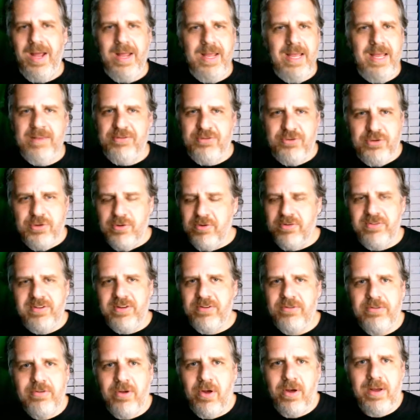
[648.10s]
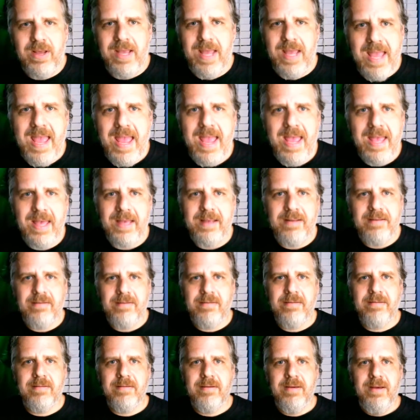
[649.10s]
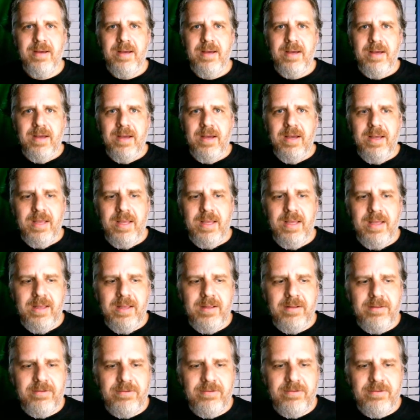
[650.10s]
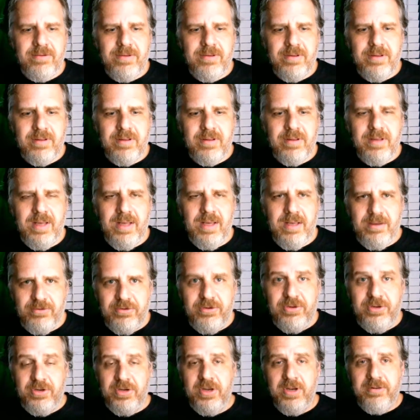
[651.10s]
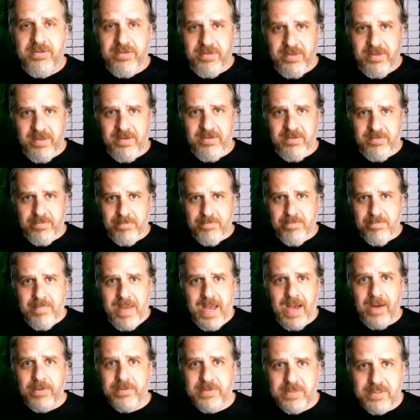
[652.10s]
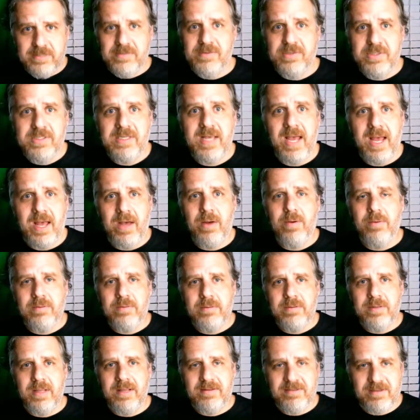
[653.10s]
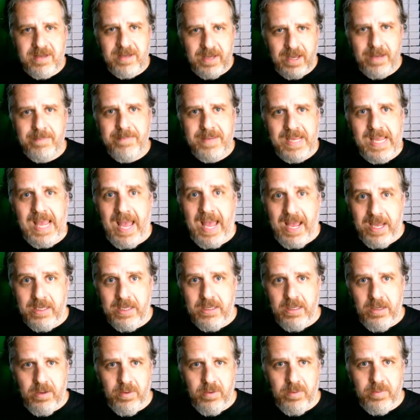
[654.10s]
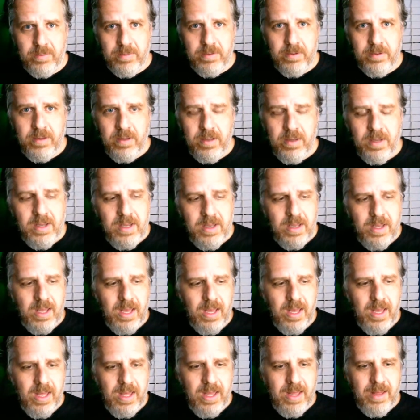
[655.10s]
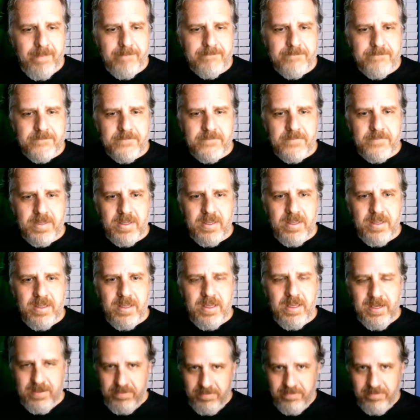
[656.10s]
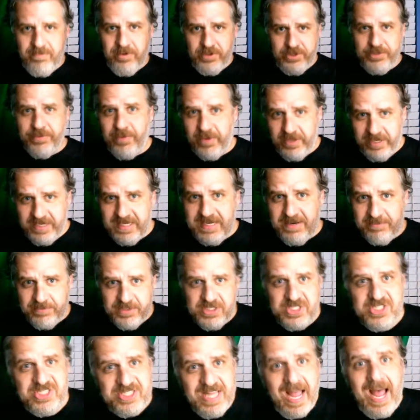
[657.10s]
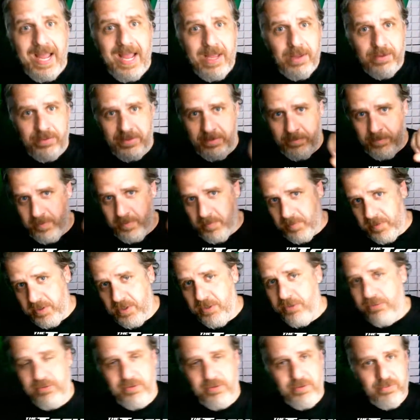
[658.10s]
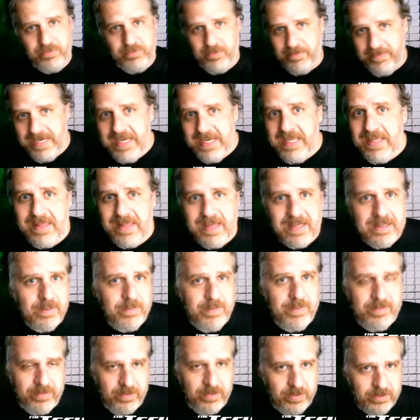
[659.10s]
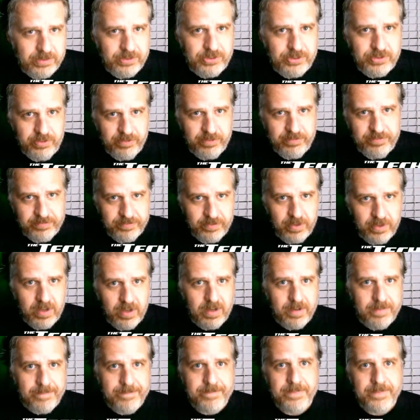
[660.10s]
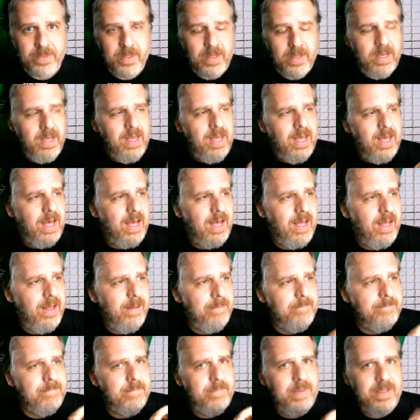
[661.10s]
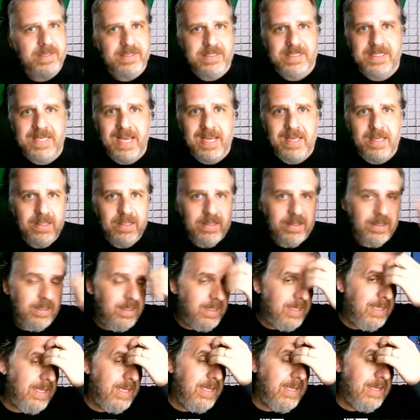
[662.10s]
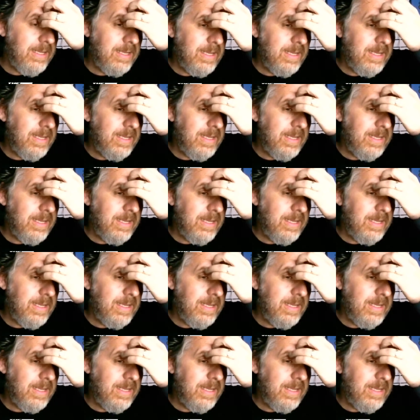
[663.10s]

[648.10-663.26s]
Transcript: as soon as that song hits, it's it's just this mountain of sound that's coming at you. Um, in first of all, in a different style than we were used to from anything that we've heard so far. Um, but secondly,